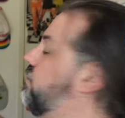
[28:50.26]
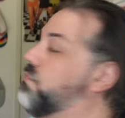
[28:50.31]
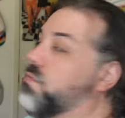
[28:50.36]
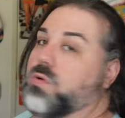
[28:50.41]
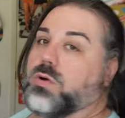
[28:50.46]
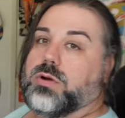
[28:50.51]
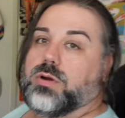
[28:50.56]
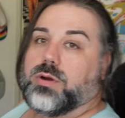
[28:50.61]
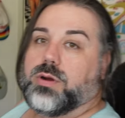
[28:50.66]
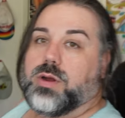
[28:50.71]

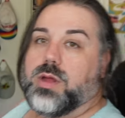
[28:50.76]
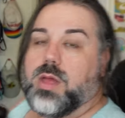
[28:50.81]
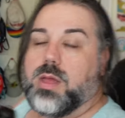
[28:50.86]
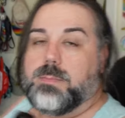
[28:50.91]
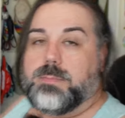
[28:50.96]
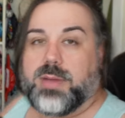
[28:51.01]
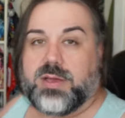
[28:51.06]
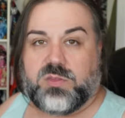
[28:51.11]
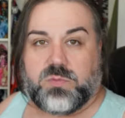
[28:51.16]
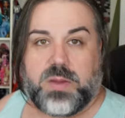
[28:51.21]
for
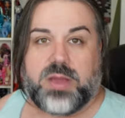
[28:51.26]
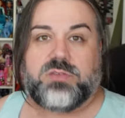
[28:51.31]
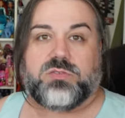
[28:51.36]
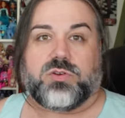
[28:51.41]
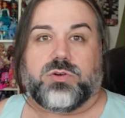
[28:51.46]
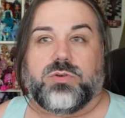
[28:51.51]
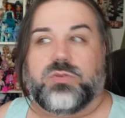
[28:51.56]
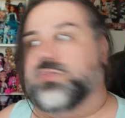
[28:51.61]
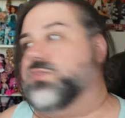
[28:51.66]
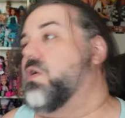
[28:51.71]
my Spice
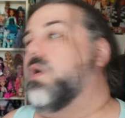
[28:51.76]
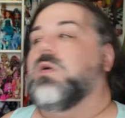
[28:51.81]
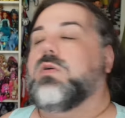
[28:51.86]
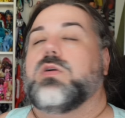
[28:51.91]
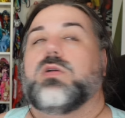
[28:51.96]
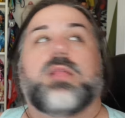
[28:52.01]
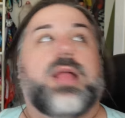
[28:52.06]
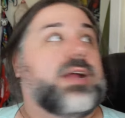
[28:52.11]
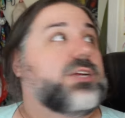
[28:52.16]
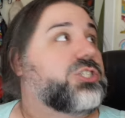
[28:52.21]
Girls doll
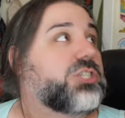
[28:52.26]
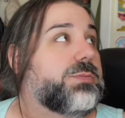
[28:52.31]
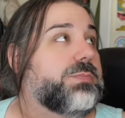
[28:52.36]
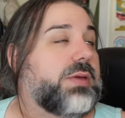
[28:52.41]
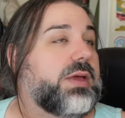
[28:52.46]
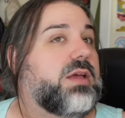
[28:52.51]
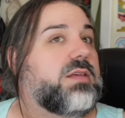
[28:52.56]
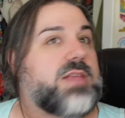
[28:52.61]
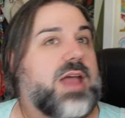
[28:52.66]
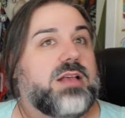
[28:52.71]
collection
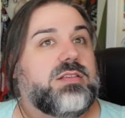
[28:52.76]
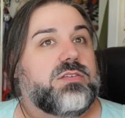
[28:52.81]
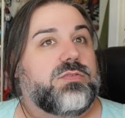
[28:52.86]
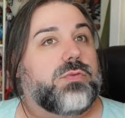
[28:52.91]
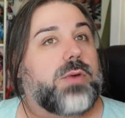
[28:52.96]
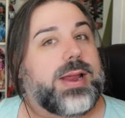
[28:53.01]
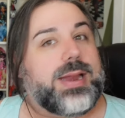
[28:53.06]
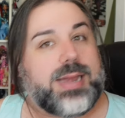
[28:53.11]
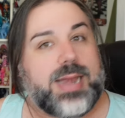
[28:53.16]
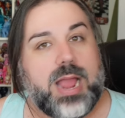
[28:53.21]
because as of
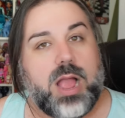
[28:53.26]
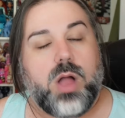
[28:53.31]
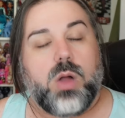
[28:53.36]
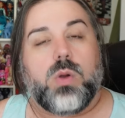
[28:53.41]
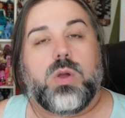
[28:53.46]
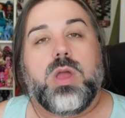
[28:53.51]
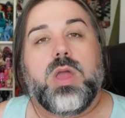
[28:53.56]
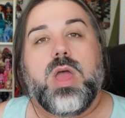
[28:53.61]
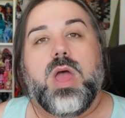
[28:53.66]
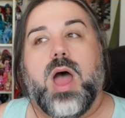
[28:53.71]
right
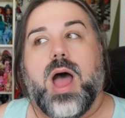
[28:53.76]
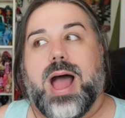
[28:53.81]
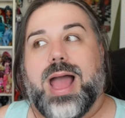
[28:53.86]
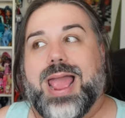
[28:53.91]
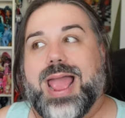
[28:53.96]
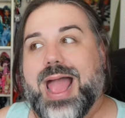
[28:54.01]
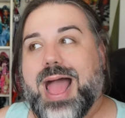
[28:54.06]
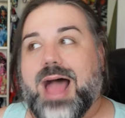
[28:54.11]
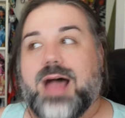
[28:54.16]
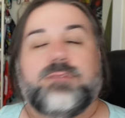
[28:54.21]
now, I
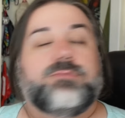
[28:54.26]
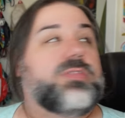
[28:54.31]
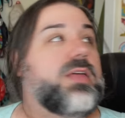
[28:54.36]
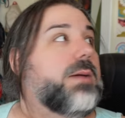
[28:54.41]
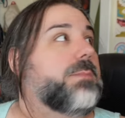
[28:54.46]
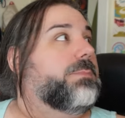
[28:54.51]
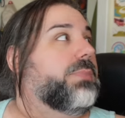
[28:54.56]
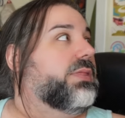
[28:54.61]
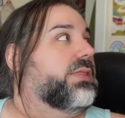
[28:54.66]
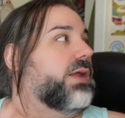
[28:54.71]
have
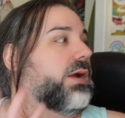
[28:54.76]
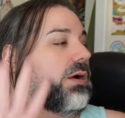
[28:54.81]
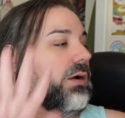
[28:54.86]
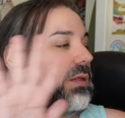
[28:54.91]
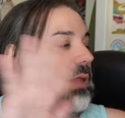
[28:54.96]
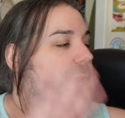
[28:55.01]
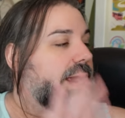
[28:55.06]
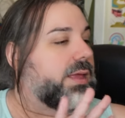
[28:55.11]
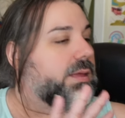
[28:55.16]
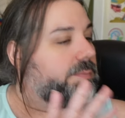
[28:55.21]
them, but they're
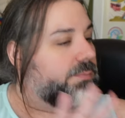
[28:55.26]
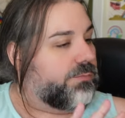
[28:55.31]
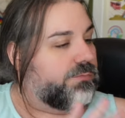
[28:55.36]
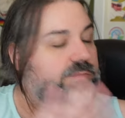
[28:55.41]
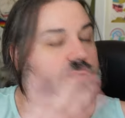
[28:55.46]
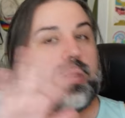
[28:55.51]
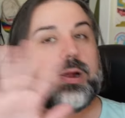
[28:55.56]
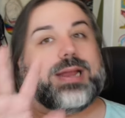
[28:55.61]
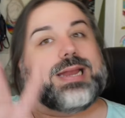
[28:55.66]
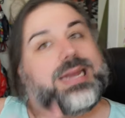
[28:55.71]
like
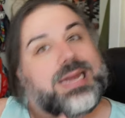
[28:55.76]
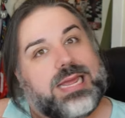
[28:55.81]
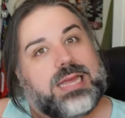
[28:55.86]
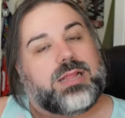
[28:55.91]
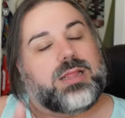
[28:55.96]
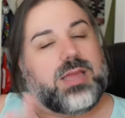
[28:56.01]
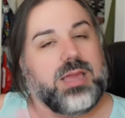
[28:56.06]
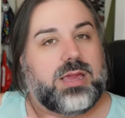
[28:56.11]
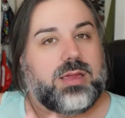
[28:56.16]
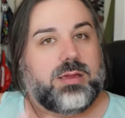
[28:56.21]
very
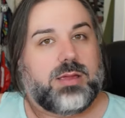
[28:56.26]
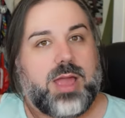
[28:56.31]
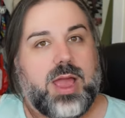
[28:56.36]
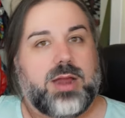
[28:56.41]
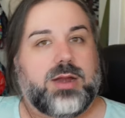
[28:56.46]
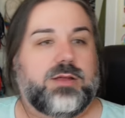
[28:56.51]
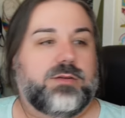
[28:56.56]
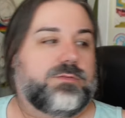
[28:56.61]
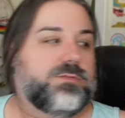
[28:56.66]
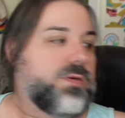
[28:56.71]
neatly
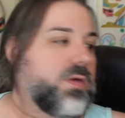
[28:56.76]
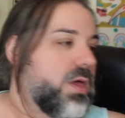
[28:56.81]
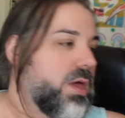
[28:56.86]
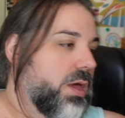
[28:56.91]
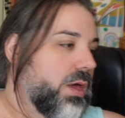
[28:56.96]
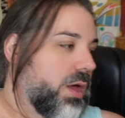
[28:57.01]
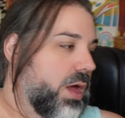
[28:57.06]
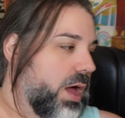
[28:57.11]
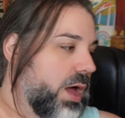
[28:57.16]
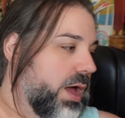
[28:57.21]
kind of
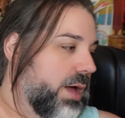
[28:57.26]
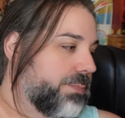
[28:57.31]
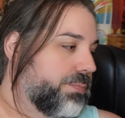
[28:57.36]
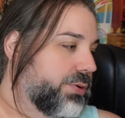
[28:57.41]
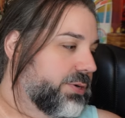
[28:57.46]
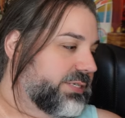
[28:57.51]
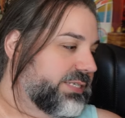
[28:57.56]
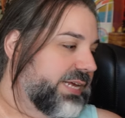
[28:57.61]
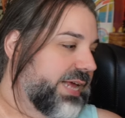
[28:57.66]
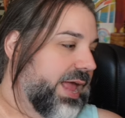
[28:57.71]
uh,
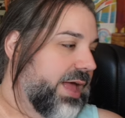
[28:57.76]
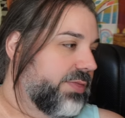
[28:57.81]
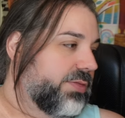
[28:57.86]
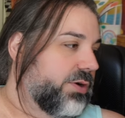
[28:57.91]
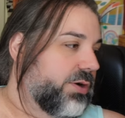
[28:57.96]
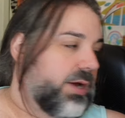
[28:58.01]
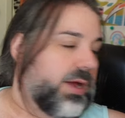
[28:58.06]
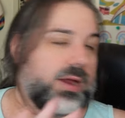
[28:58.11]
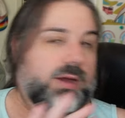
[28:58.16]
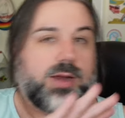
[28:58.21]
put
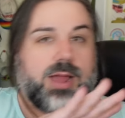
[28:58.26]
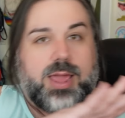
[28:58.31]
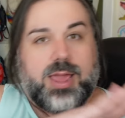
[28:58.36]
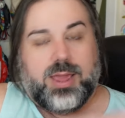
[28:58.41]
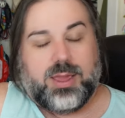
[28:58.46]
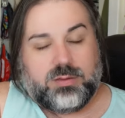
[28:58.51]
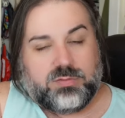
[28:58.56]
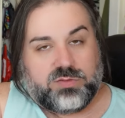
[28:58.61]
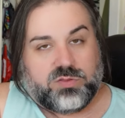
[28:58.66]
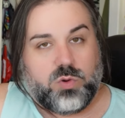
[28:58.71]
together in
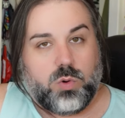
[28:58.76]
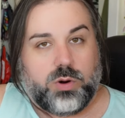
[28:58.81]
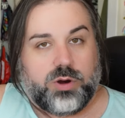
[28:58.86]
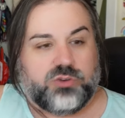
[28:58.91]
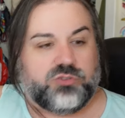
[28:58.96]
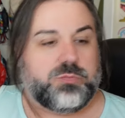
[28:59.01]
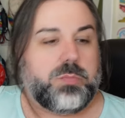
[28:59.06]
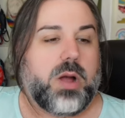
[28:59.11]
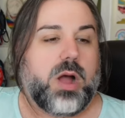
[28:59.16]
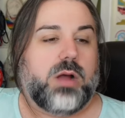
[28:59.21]
a
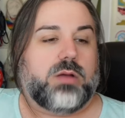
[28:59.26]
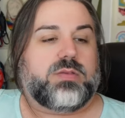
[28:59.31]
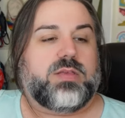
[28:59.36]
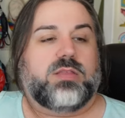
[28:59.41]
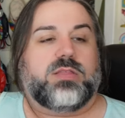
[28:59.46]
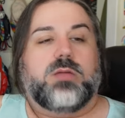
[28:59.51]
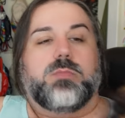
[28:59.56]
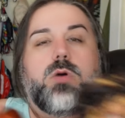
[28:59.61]
storage box at the